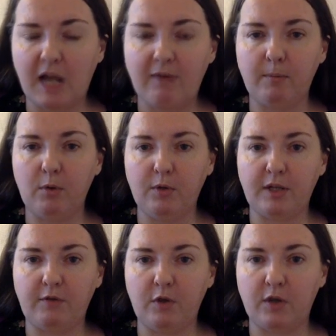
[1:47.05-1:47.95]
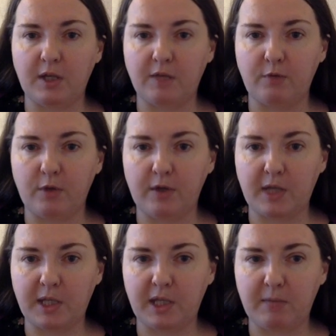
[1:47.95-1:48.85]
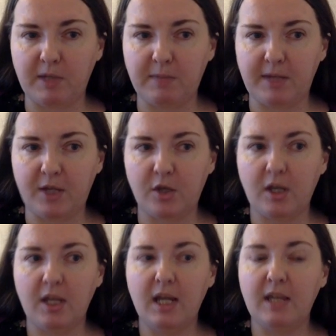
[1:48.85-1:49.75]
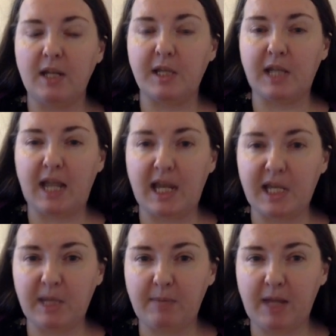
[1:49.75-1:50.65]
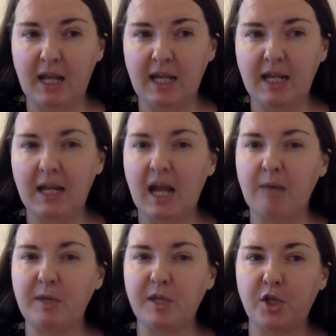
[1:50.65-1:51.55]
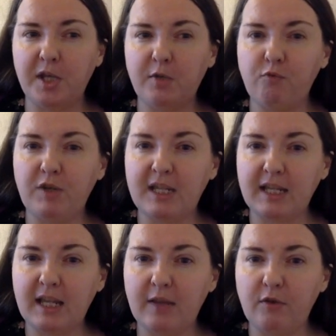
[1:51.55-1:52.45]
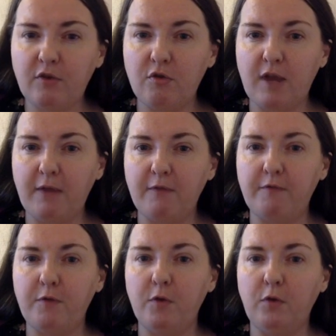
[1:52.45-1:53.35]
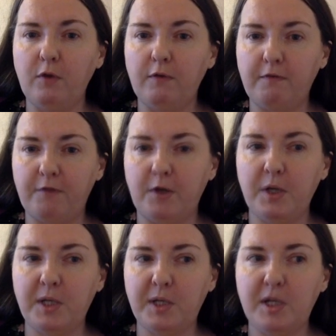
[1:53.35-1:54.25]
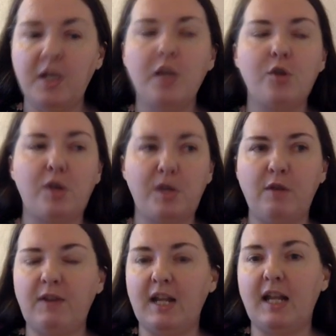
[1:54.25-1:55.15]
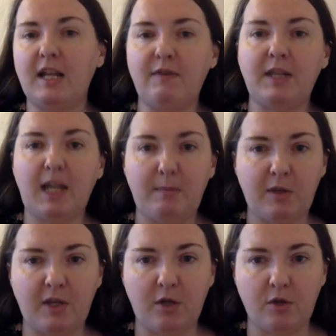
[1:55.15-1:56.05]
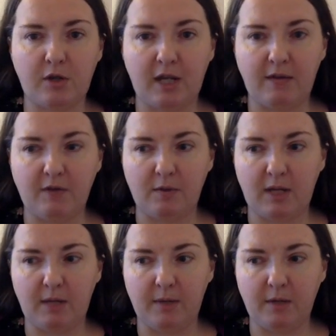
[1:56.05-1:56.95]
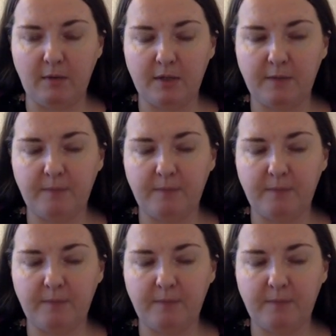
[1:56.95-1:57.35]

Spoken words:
I've uploaded a few things for you in the assignments page. There is an essay plan. I would suggest reading that through in full first, just so you've got an idea of the types of things you're going to have to write about.